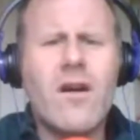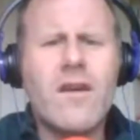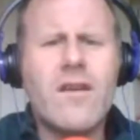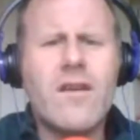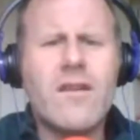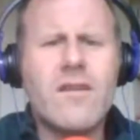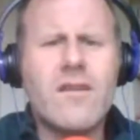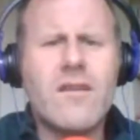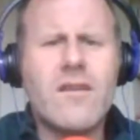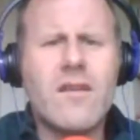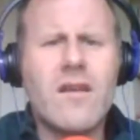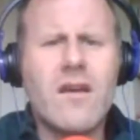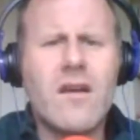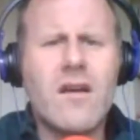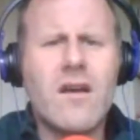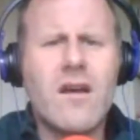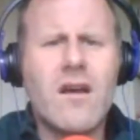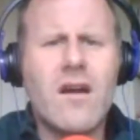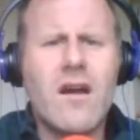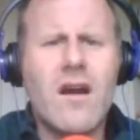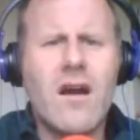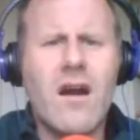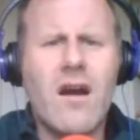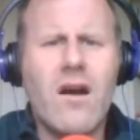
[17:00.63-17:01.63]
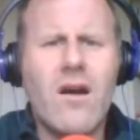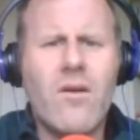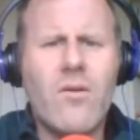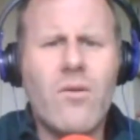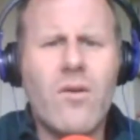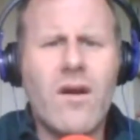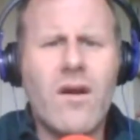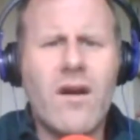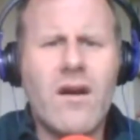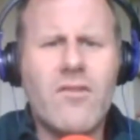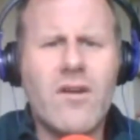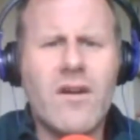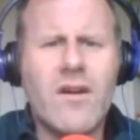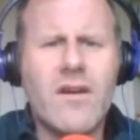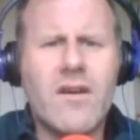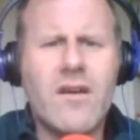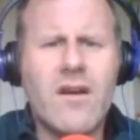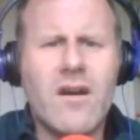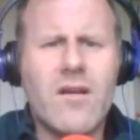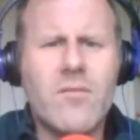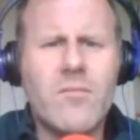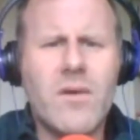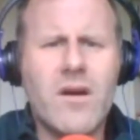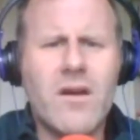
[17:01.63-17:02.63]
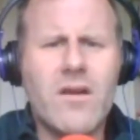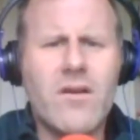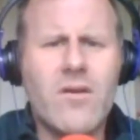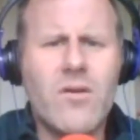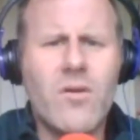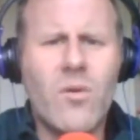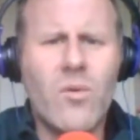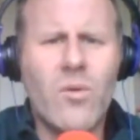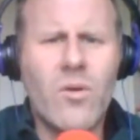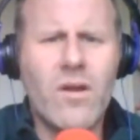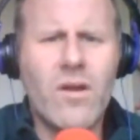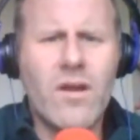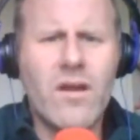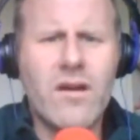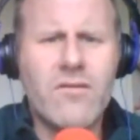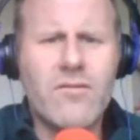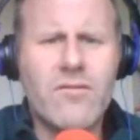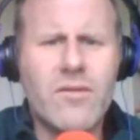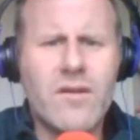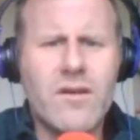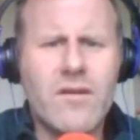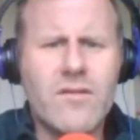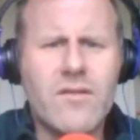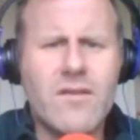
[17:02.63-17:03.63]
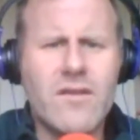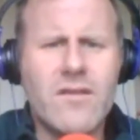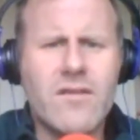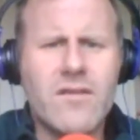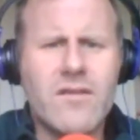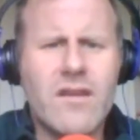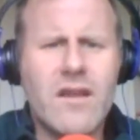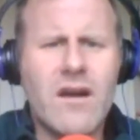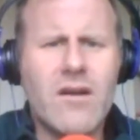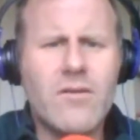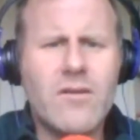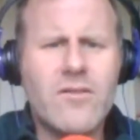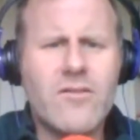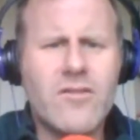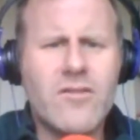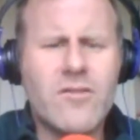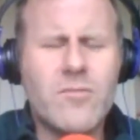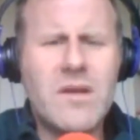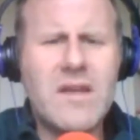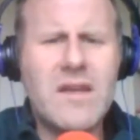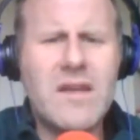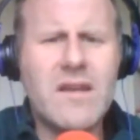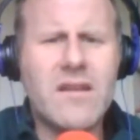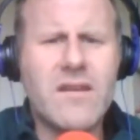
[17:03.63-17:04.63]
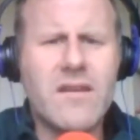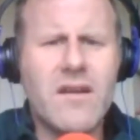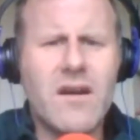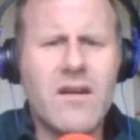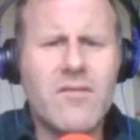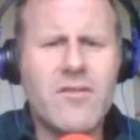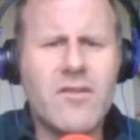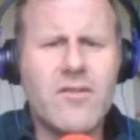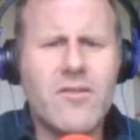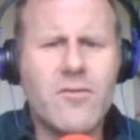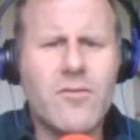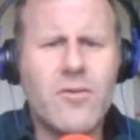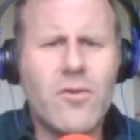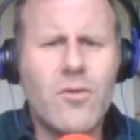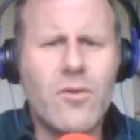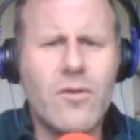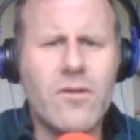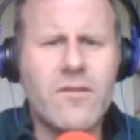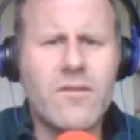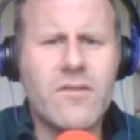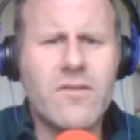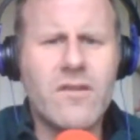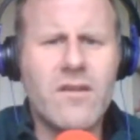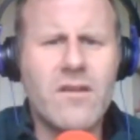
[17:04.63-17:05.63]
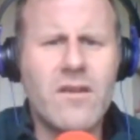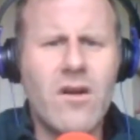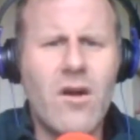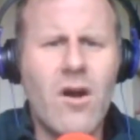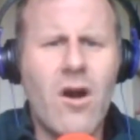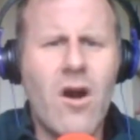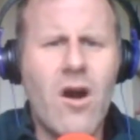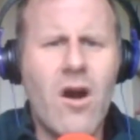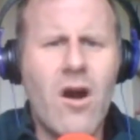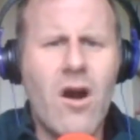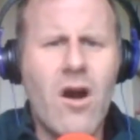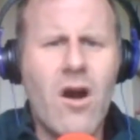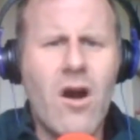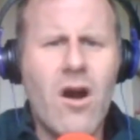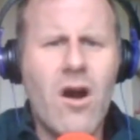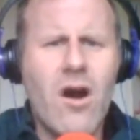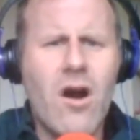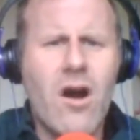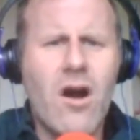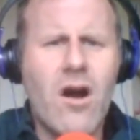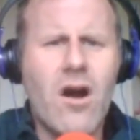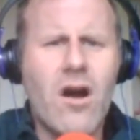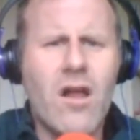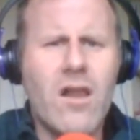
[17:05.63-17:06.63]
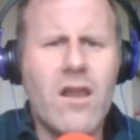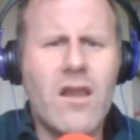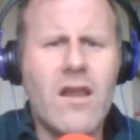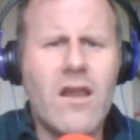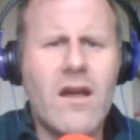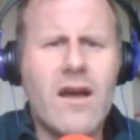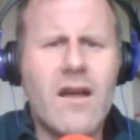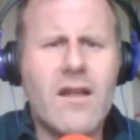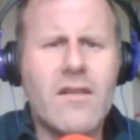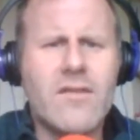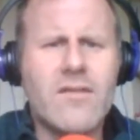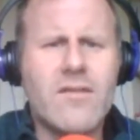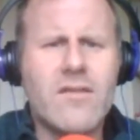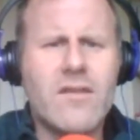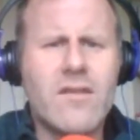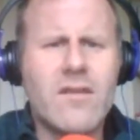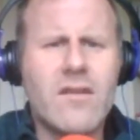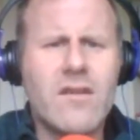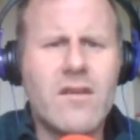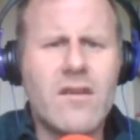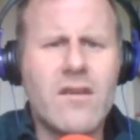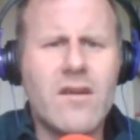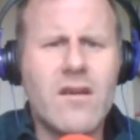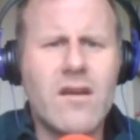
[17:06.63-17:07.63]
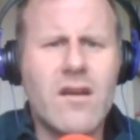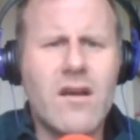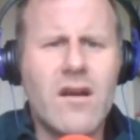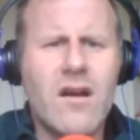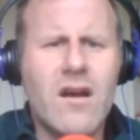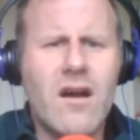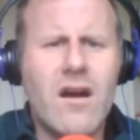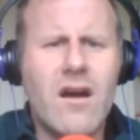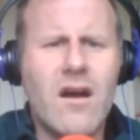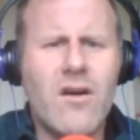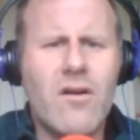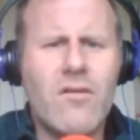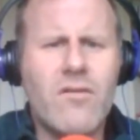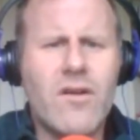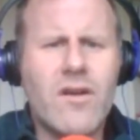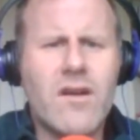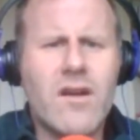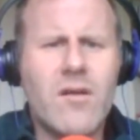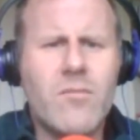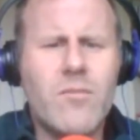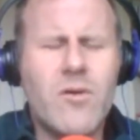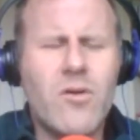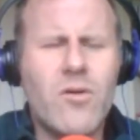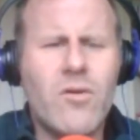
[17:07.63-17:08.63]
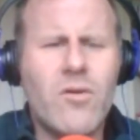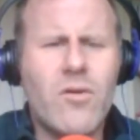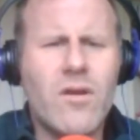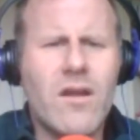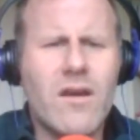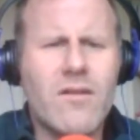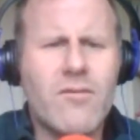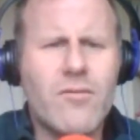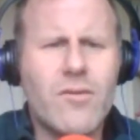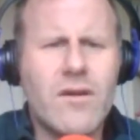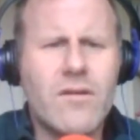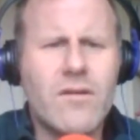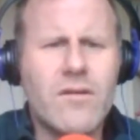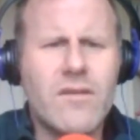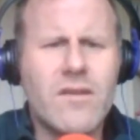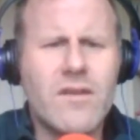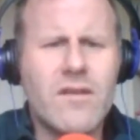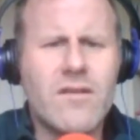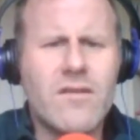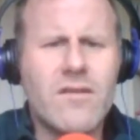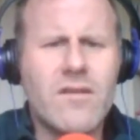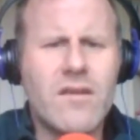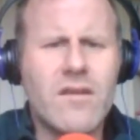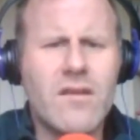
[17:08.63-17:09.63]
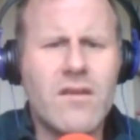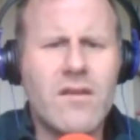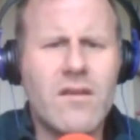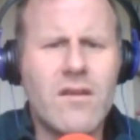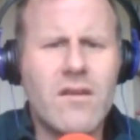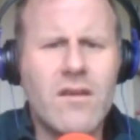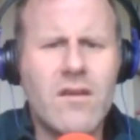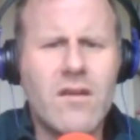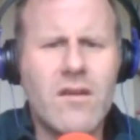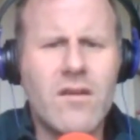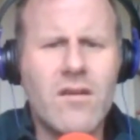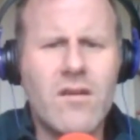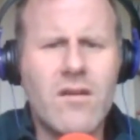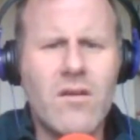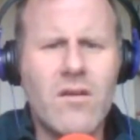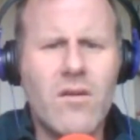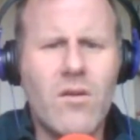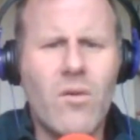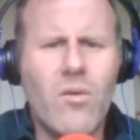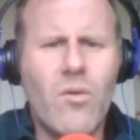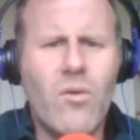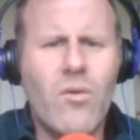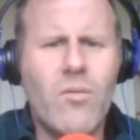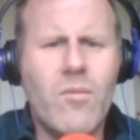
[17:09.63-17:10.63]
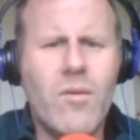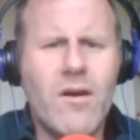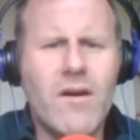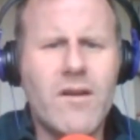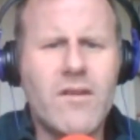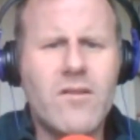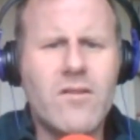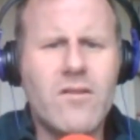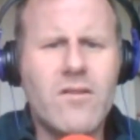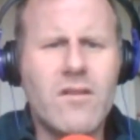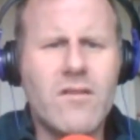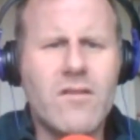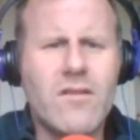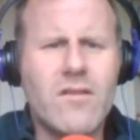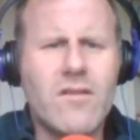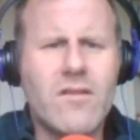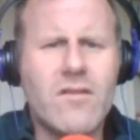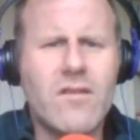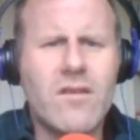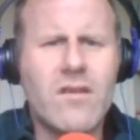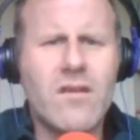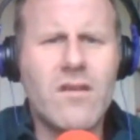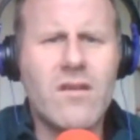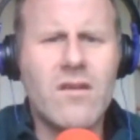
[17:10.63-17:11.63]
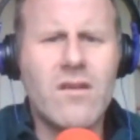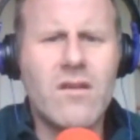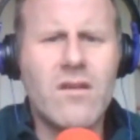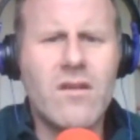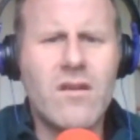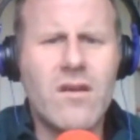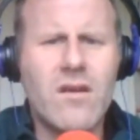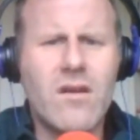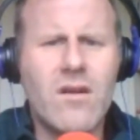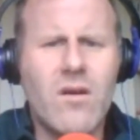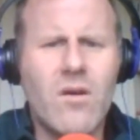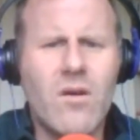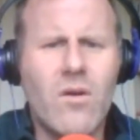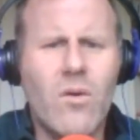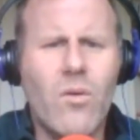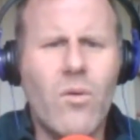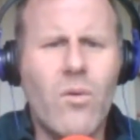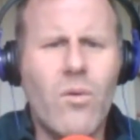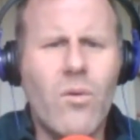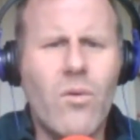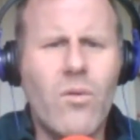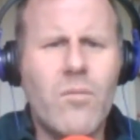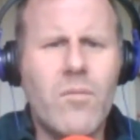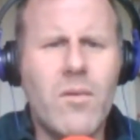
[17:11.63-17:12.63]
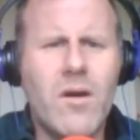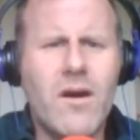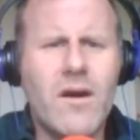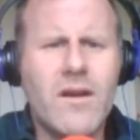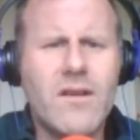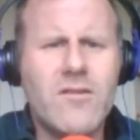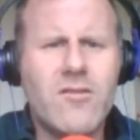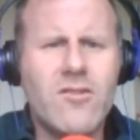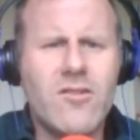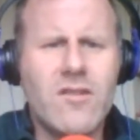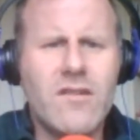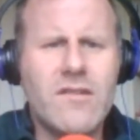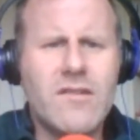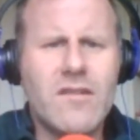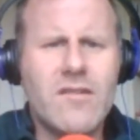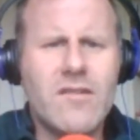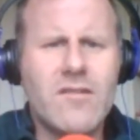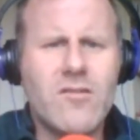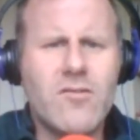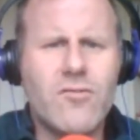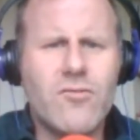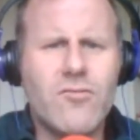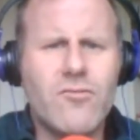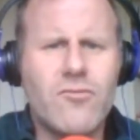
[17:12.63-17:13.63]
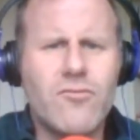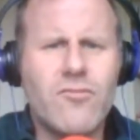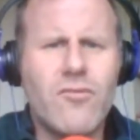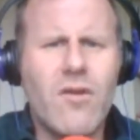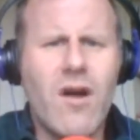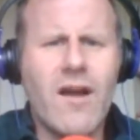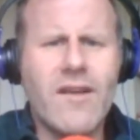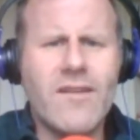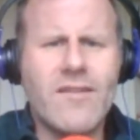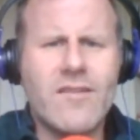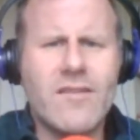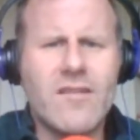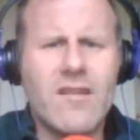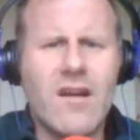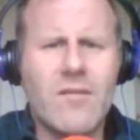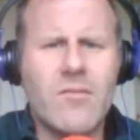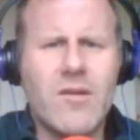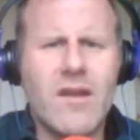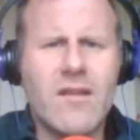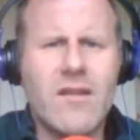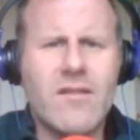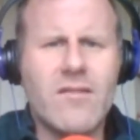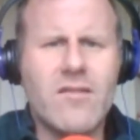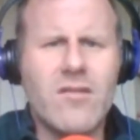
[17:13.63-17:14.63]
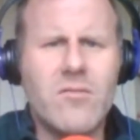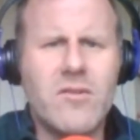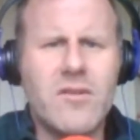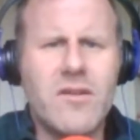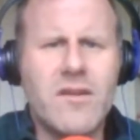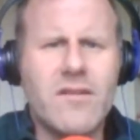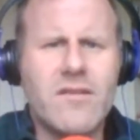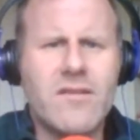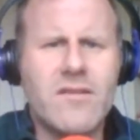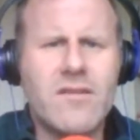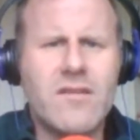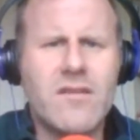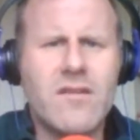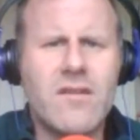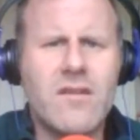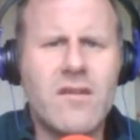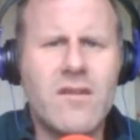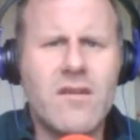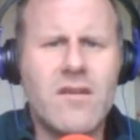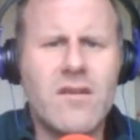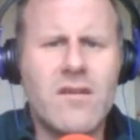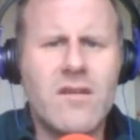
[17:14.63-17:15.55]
right. How have I gone my whole life without this? Now he's just peeling it off into rolls. Oh, lads. How have I gone my whole life without this? Oh, my Jesus. Oh, my Jesus Christ. I'm getting some of this.